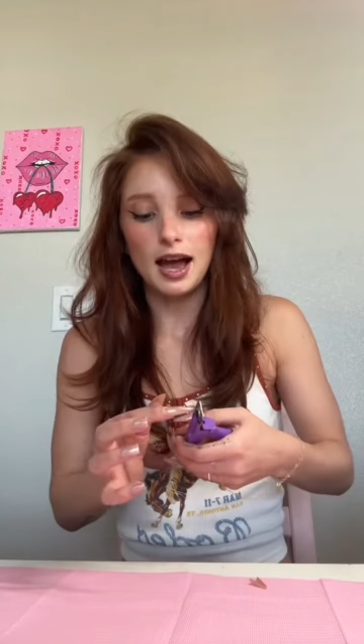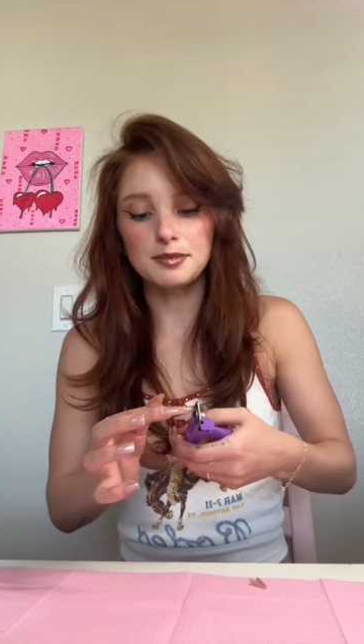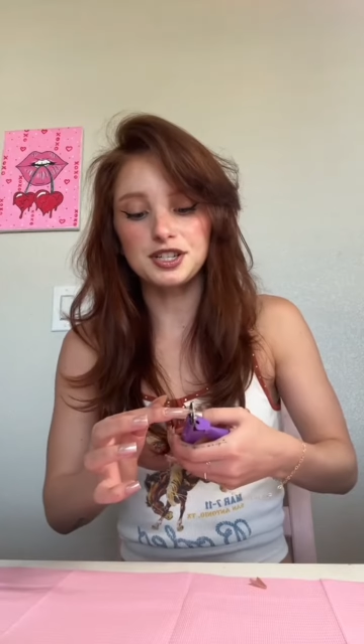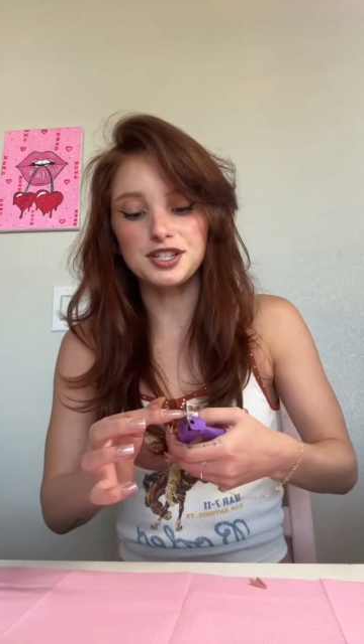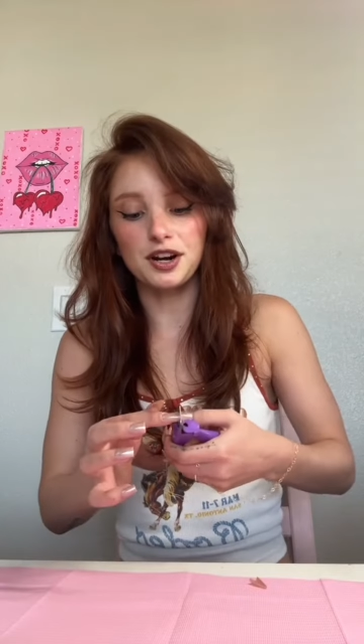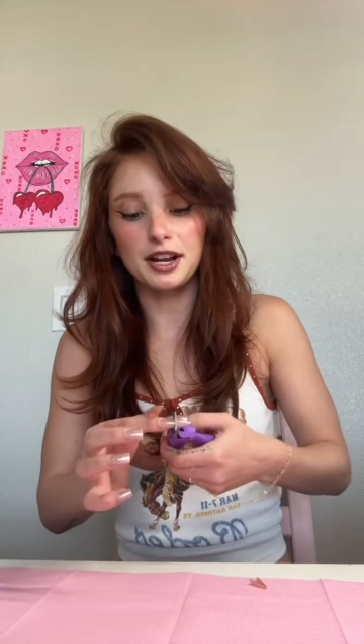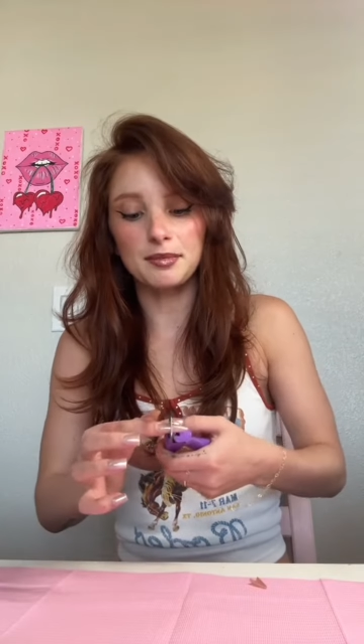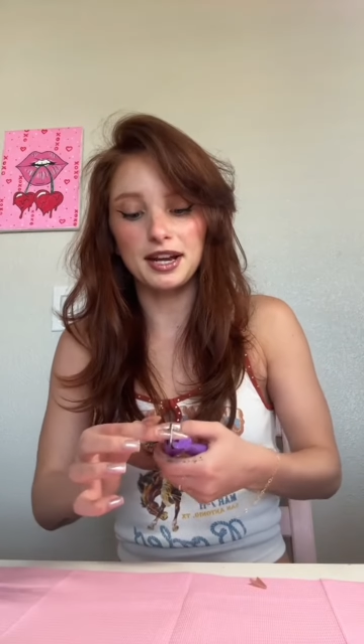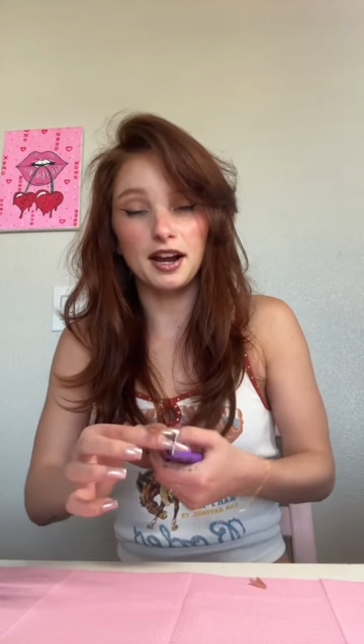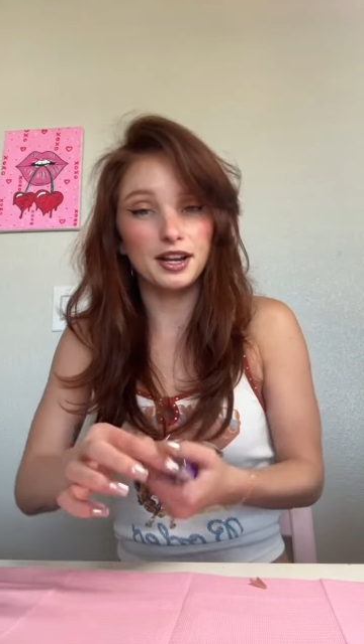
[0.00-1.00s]
I'm just
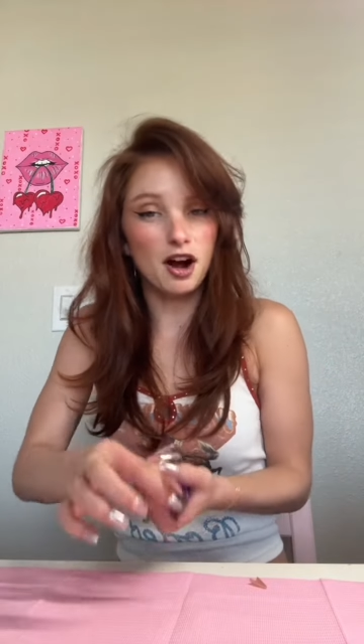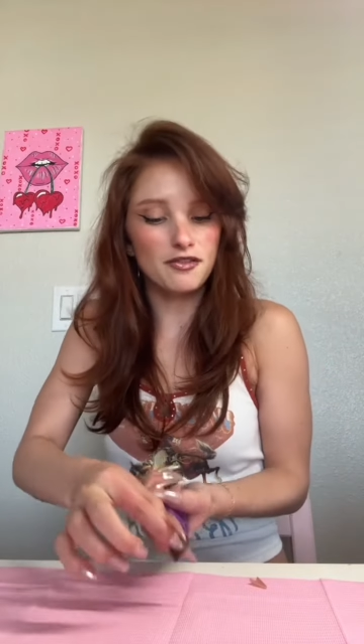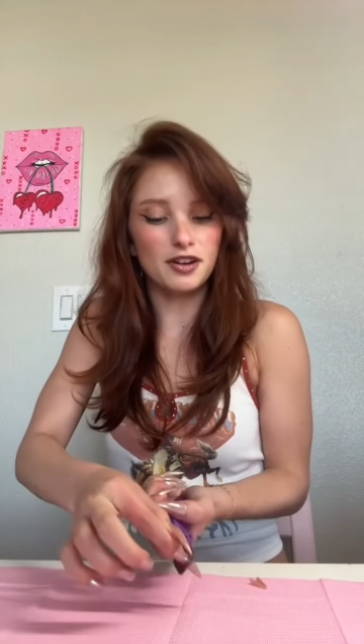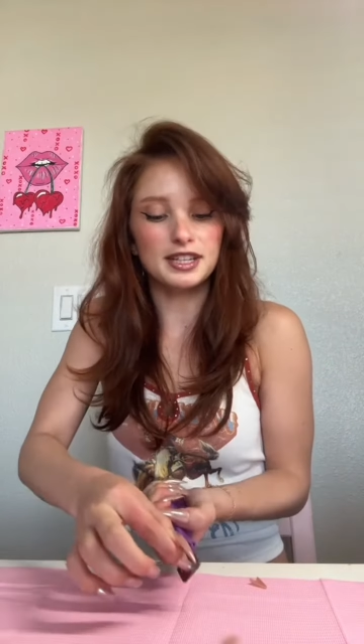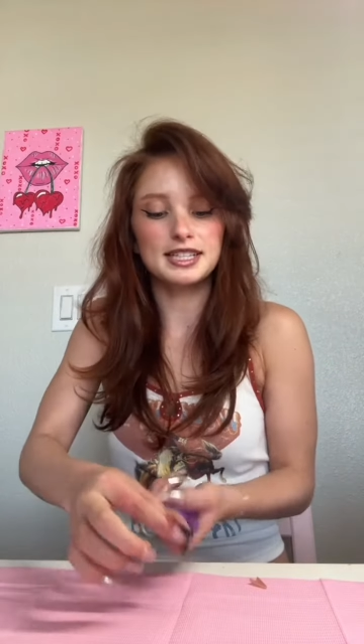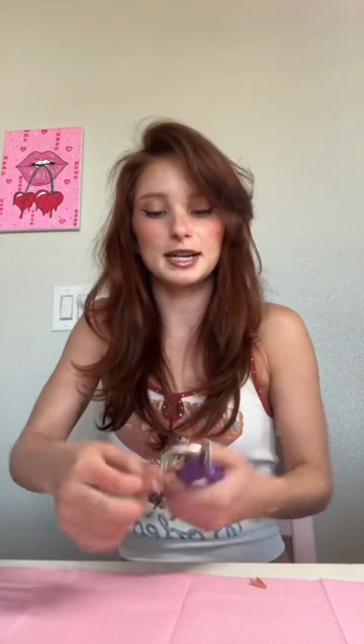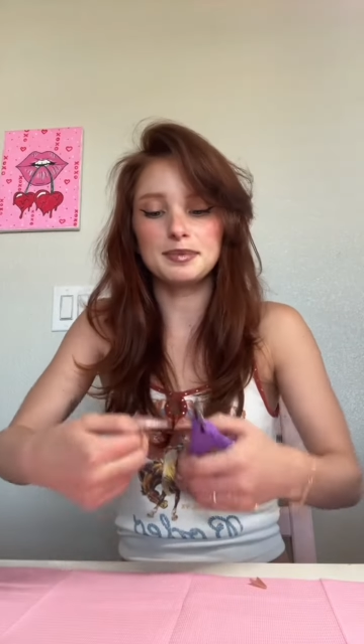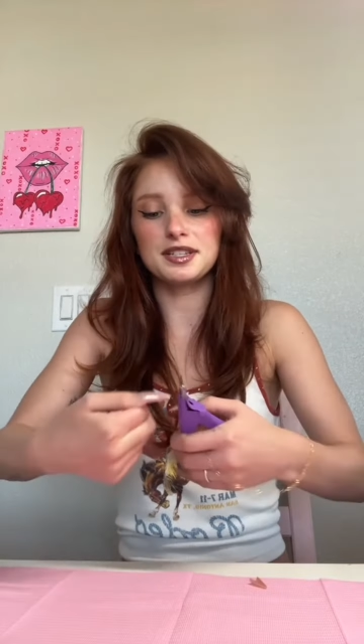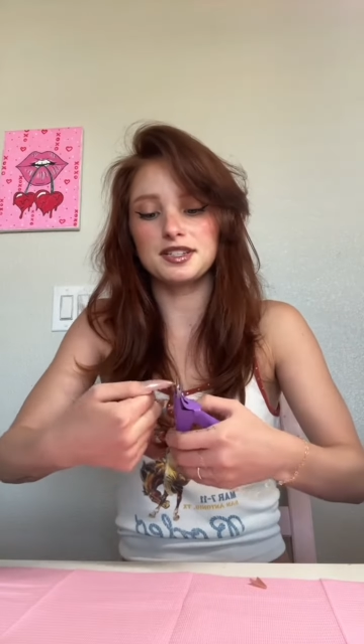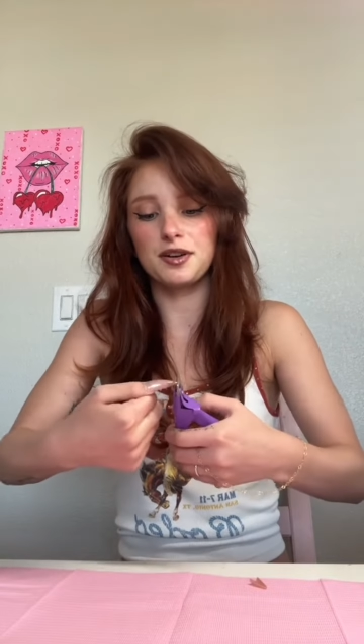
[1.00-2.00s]
starting by cutting off all the
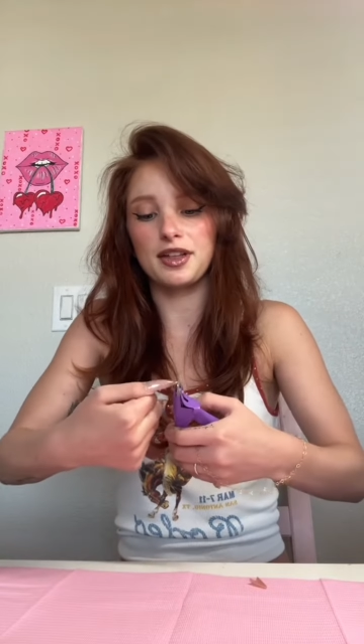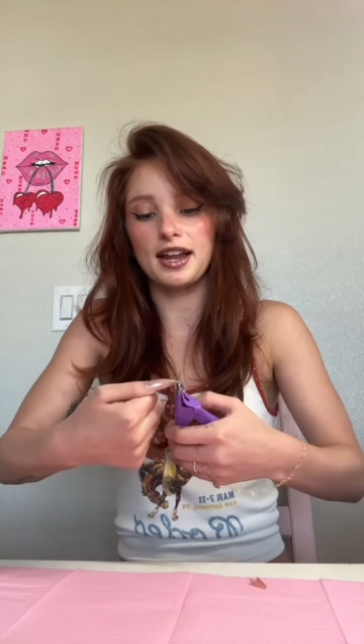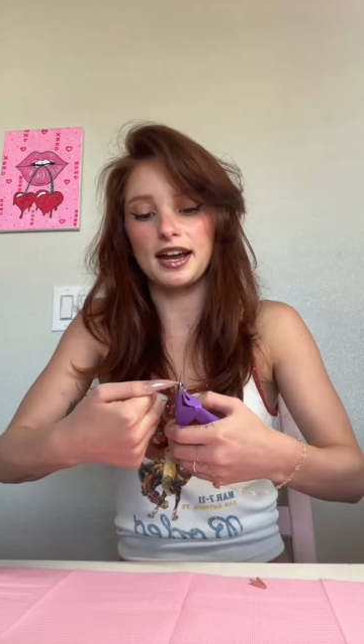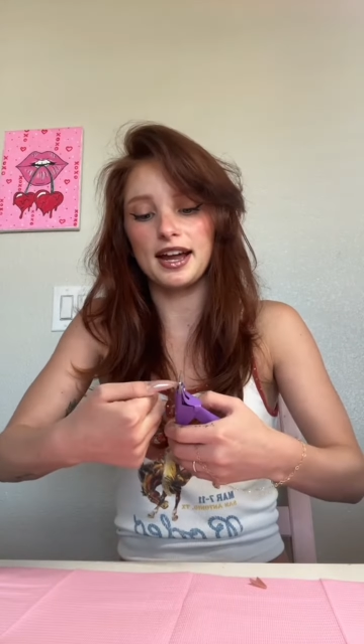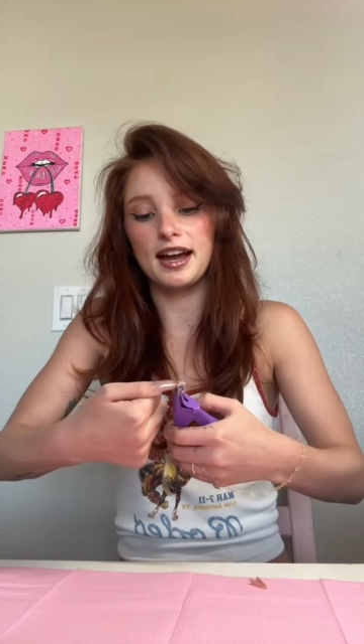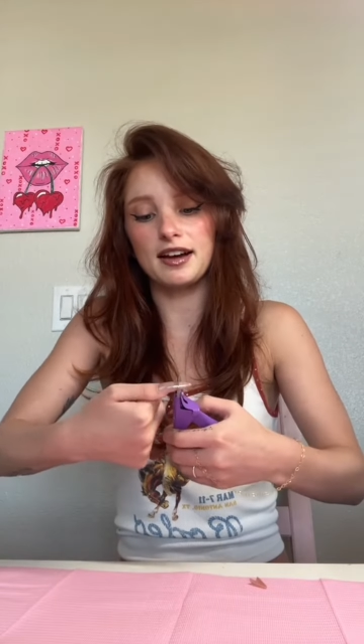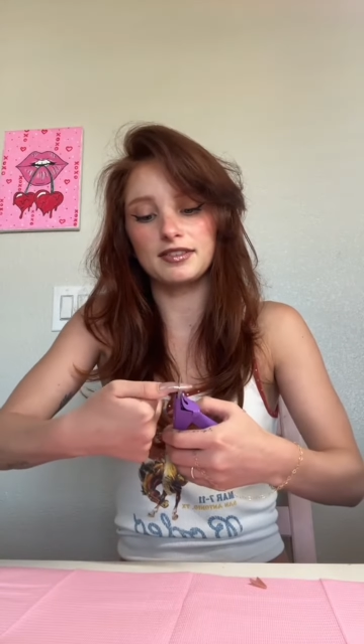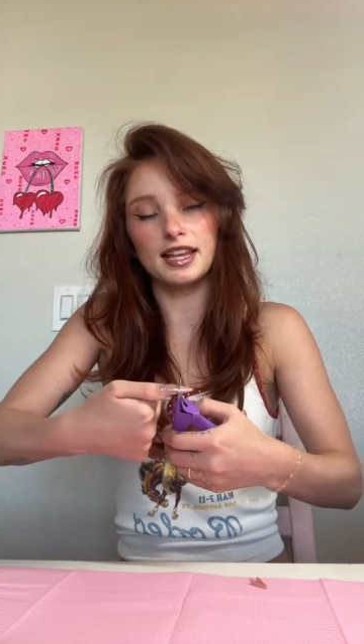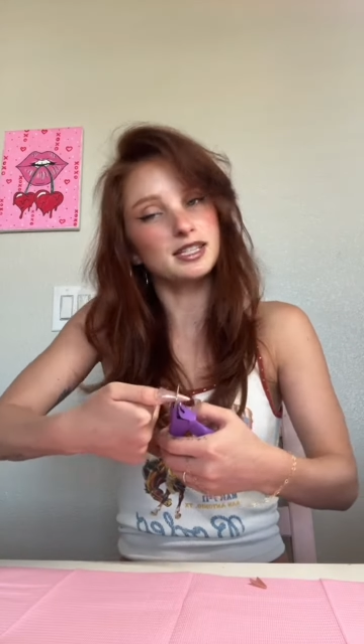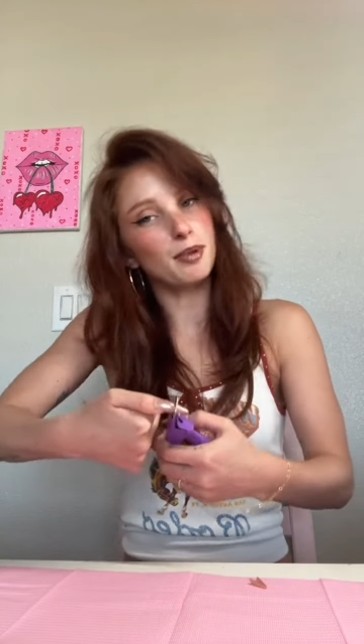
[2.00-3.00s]
tips so that I
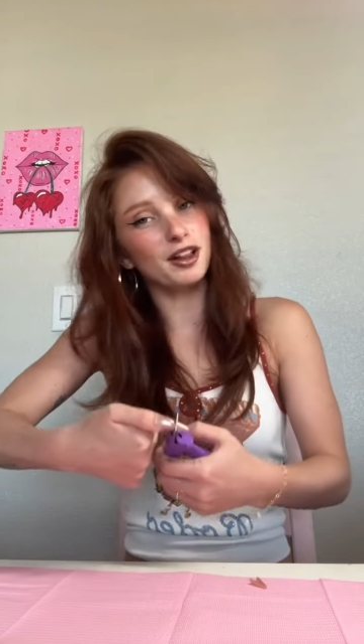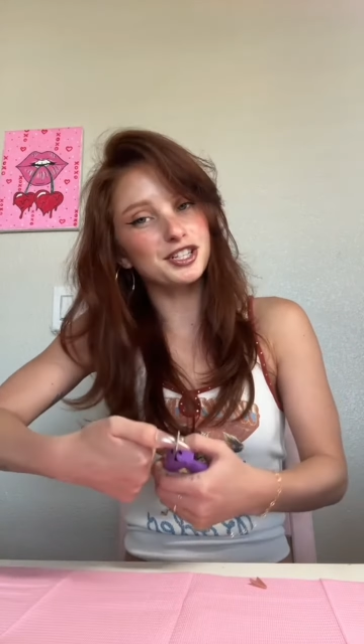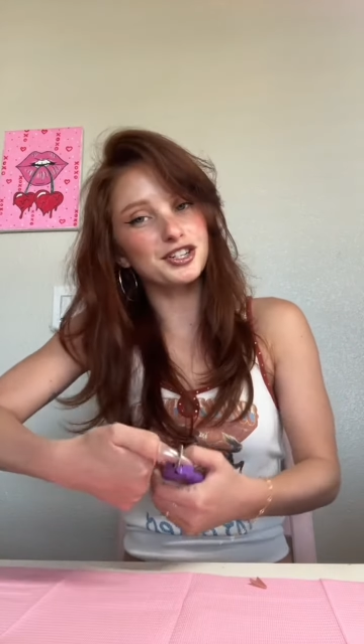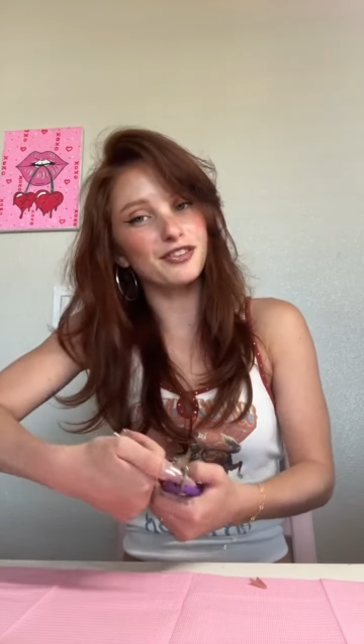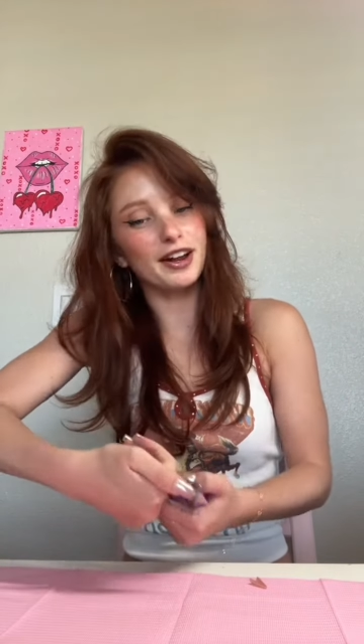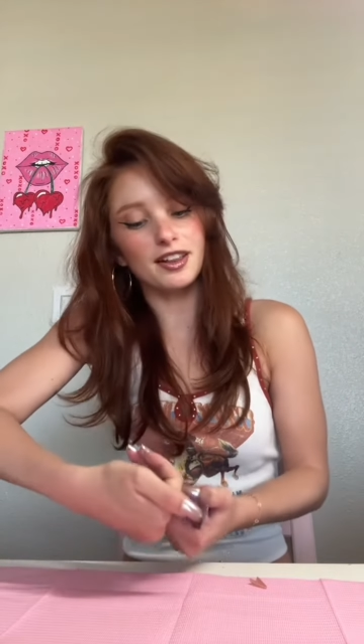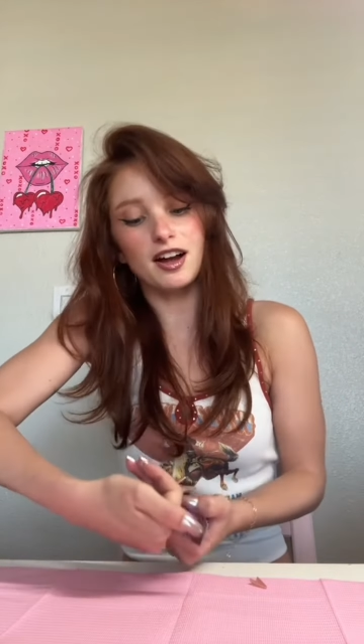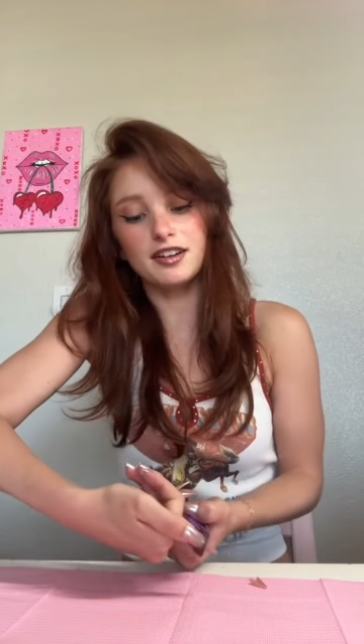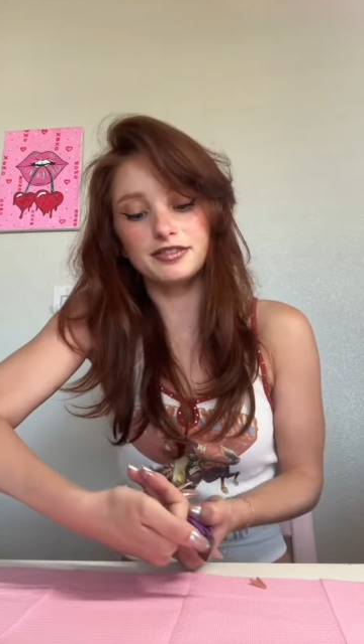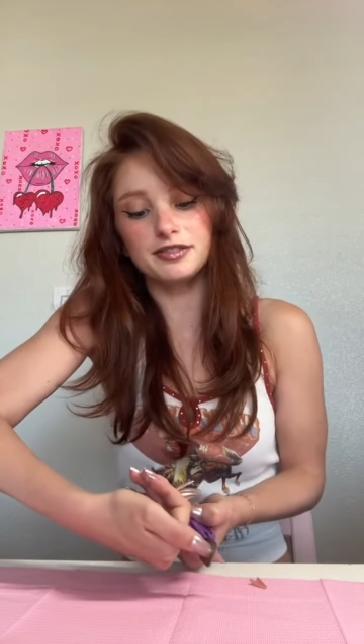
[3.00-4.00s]
have less polish to file
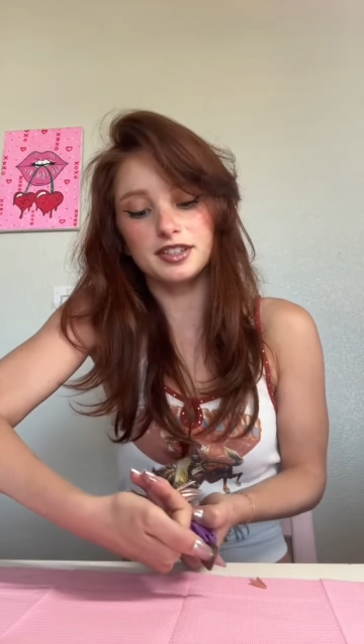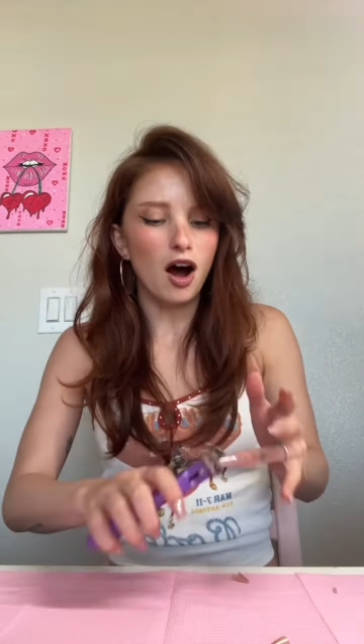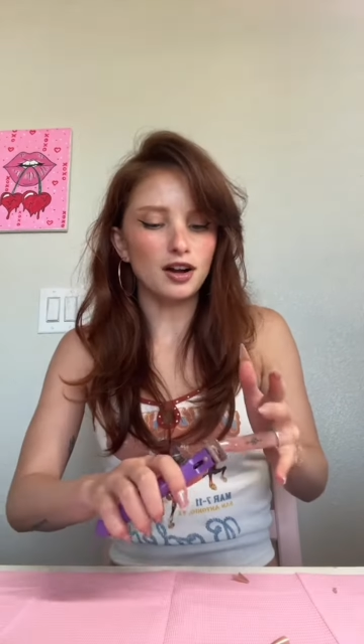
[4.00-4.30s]
off.